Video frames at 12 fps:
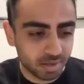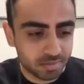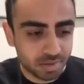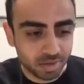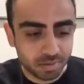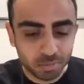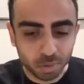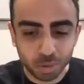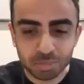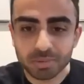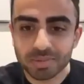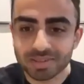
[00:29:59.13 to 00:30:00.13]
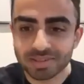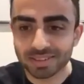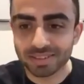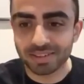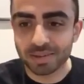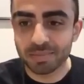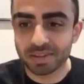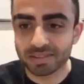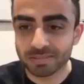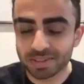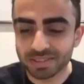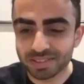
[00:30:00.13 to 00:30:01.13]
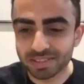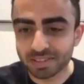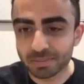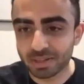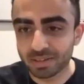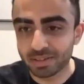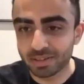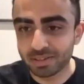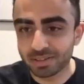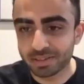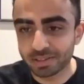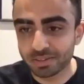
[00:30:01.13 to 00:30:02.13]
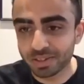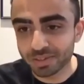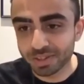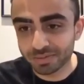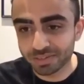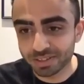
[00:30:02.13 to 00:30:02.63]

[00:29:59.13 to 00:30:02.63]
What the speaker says: more optimistic than I am pessimistic about a green recovery.